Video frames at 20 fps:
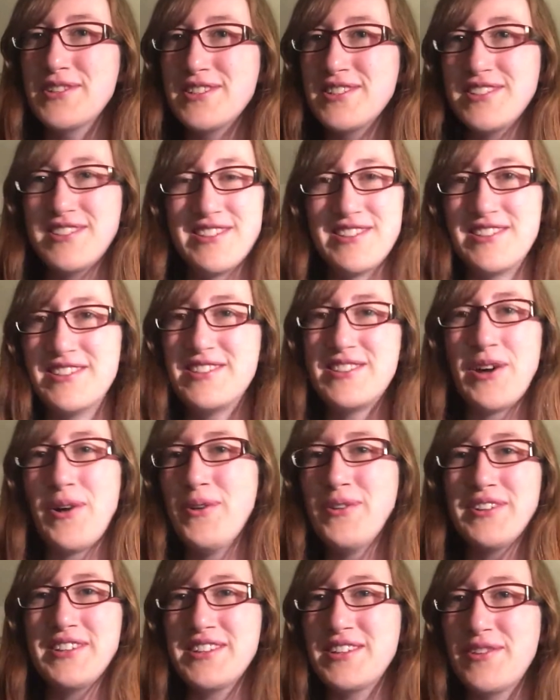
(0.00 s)
which is a
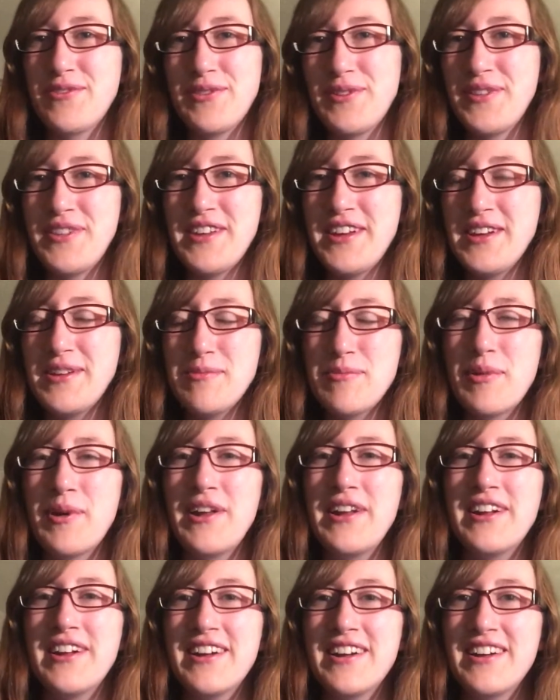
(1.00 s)
totally different thing,
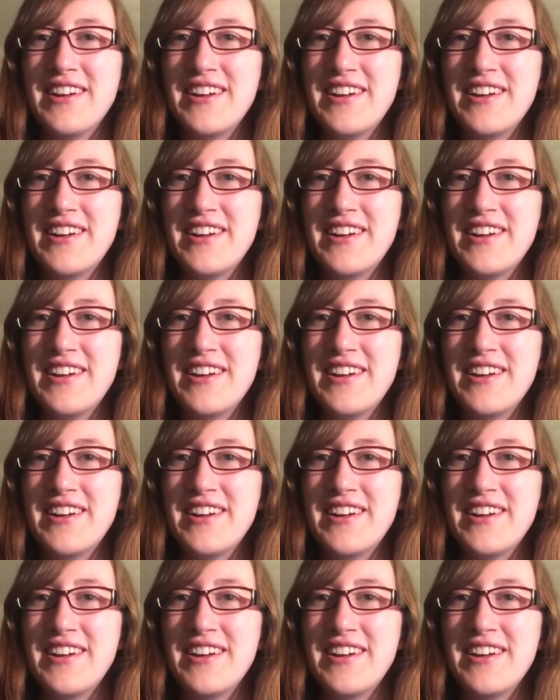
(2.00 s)
but